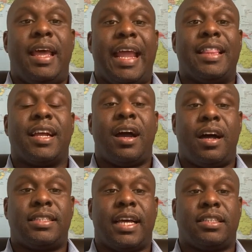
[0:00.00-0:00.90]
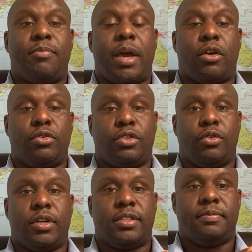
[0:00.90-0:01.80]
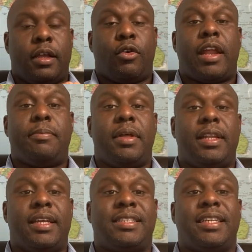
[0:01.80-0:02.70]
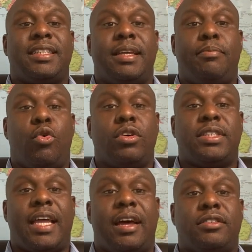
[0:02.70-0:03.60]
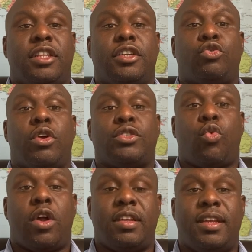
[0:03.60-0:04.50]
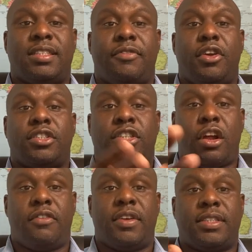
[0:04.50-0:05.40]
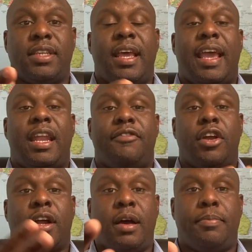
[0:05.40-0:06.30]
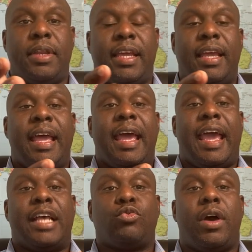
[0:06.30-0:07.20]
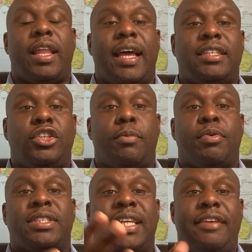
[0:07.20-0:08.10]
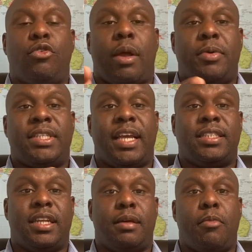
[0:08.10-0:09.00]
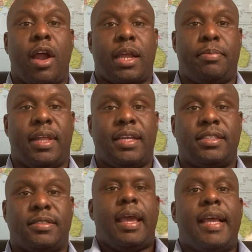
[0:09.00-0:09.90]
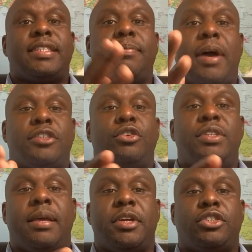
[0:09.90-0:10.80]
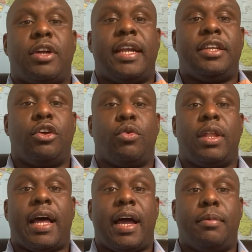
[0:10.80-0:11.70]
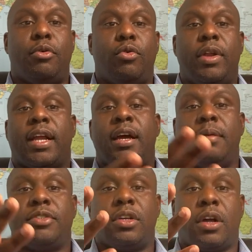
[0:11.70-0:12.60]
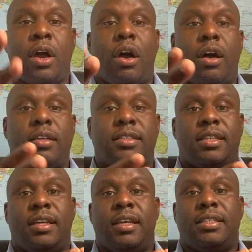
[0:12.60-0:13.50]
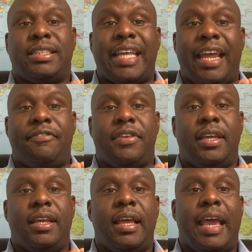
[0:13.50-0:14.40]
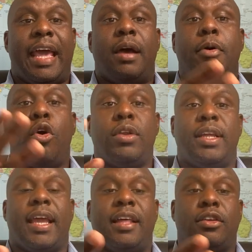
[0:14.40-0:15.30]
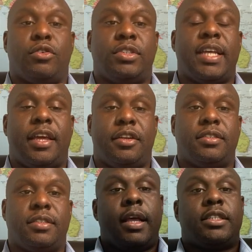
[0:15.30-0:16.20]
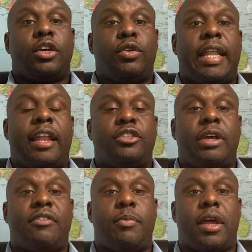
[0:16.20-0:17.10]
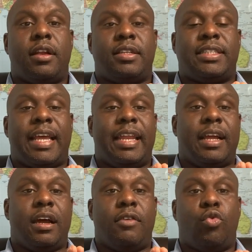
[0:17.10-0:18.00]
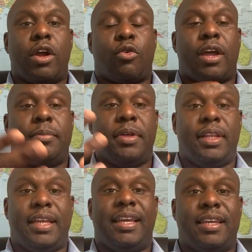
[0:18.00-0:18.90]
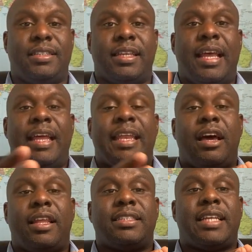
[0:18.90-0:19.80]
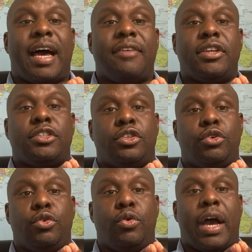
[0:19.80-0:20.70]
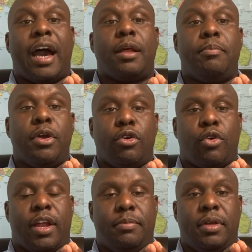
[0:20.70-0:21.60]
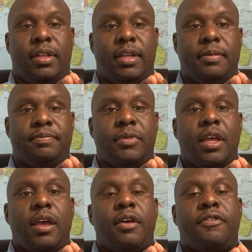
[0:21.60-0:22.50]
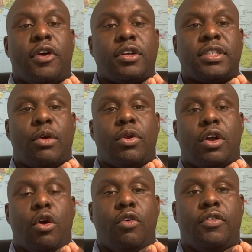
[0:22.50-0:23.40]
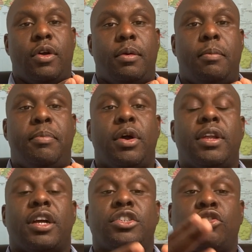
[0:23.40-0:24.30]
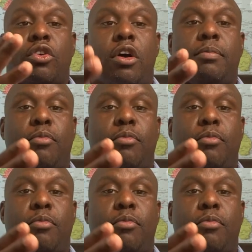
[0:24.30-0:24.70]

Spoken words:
in the context of medical tourism. Credibility essentially boils down to the trustworthiness of your service and of your company, as well as your perceived reputation in the marketplace. It's about you demonstrating you're reliable when it comes to cost, safety, and upholding ethical standards. So now that you have a better understanding of what credibility is, now let's dive into how to build credibility. First, I want to go over building a strong